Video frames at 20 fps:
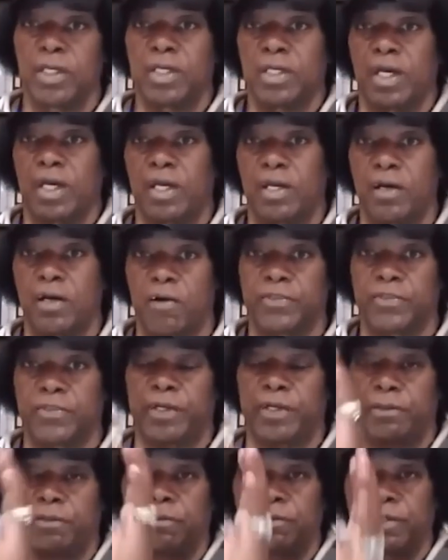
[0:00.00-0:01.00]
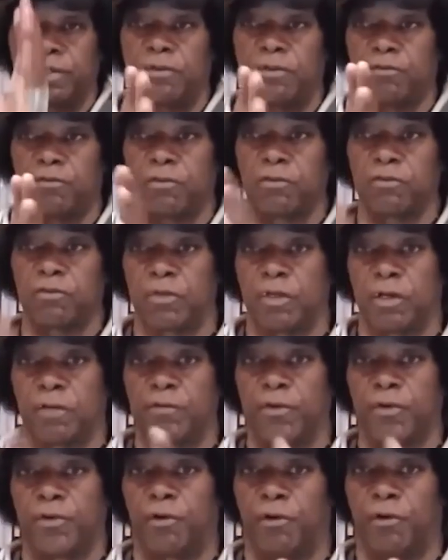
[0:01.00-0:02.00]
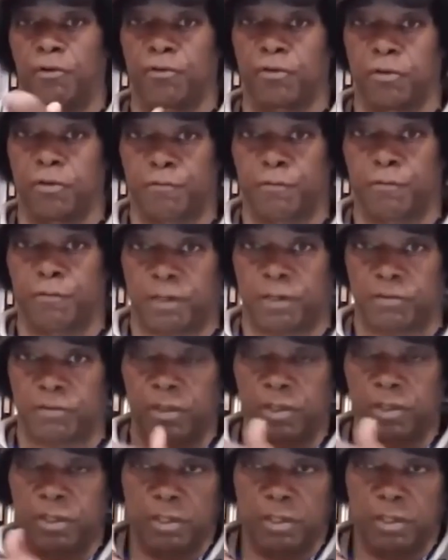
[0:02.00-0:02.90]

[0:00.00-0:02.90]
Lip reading: and our calculations of cause and effect.